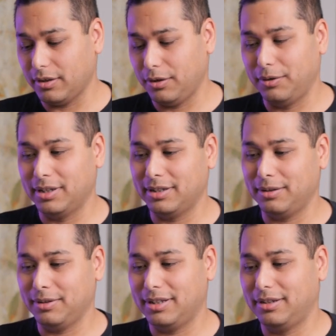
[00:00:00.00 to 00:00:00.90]
Oh, and
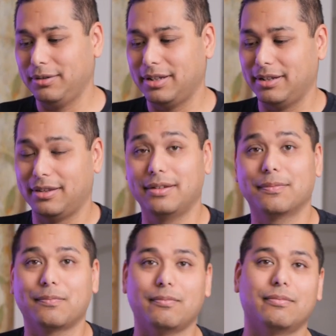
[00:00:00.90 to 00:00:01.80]
do the
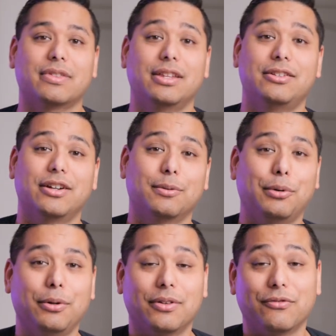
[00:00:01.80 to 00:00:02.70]
Jared
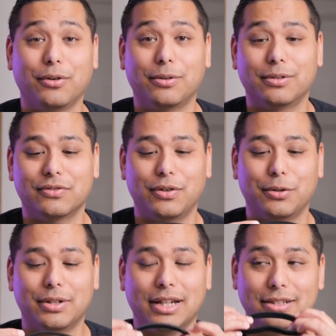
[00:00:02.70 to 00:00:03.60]
Polin Frono's
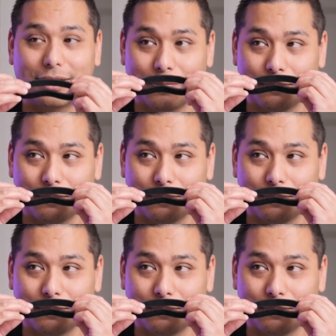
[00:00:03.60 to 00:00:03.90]
photo test.